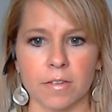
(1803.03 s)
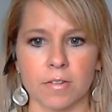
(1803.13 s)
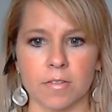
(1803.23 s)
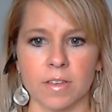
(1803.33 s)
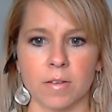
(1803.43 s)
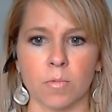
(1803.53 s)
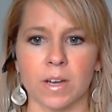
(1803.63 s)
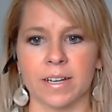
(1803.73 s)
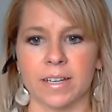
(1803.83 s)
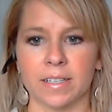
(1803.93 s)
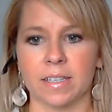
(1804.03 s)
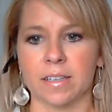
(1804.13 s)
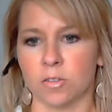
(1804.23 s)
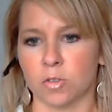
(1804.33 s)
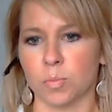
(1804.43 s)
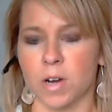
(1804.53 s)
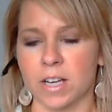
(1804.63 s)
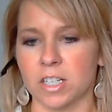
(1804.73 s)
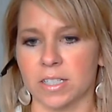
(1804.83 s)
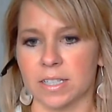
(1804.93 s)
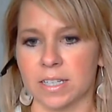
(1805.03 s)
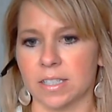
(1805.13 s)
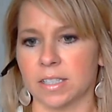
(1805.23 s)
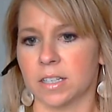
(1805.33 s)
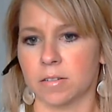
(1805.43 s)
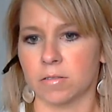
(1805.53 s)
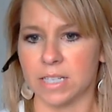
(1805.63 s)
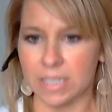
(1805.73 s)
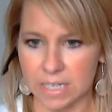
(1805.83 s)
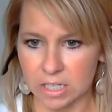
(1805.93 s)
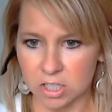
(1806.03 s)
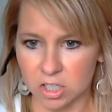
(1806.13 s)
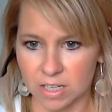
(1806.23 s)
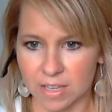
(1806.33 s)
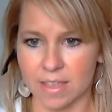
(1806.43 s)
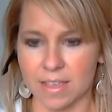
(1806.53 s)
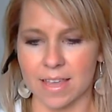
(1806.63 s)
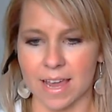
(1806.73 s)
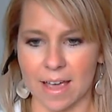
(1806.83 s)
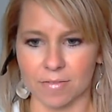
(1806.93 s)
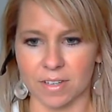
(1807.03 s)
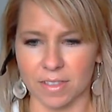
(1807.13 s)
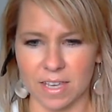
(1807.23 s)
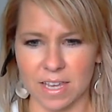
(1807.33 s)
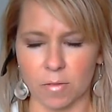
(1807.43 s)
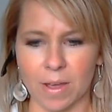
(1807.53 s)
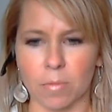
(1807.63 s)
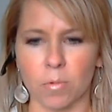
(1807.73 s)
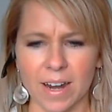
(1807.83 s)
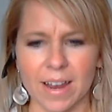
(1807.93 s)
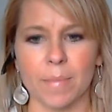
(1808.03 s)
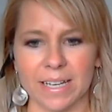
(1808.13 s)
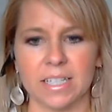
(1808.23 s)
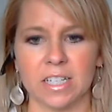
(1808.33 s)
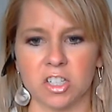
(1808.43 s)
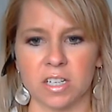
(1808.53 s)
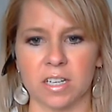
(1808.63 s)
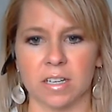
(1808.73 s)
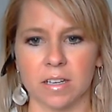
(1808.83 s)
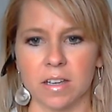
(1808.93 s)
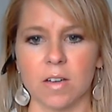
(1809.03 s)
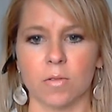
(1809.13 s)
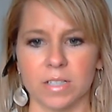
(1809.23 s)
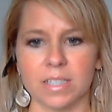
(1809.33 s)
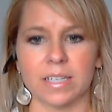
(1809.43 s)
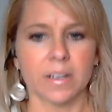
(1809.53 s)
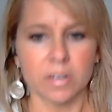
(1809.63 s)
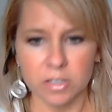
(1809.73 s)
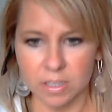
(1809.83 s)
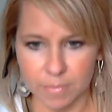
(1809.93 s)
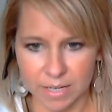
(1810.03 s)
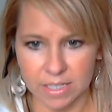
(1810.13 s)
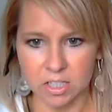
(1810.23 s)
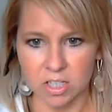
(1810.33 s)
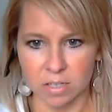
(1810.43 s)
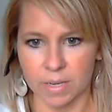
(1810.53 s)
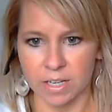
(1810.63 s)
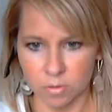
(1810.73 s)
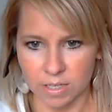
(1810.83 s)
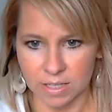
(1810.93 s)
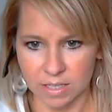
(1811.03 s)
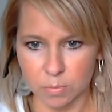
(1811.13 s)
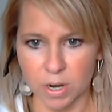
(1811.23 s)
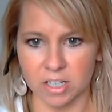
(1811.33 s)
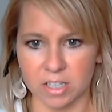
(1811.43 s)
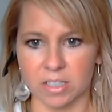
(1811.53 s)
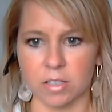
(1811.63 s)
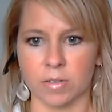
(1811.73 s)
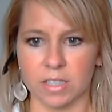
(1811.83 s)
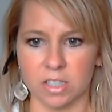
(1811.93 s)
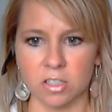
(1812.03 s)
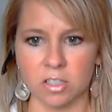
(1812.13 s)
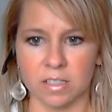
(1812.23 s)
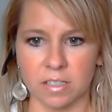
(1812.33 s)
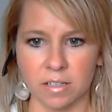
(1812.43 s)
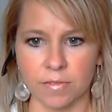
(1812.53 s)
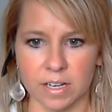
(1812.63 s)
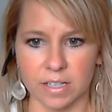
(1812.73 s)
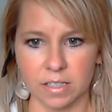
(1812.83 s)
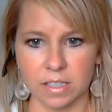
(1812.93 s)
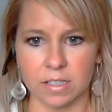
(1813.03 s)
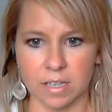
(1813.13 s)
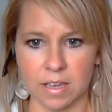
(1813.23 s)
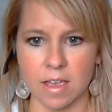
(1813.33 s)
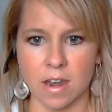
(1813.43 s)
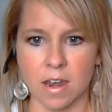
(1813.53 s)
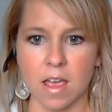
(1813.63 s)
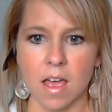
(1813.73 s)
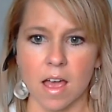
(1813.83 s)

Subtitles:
rather than what it is that those projects necessarily teach. And then they have to think, wait, what am I teaching? What standards am I teaching by doing these projects? So it's just a difference in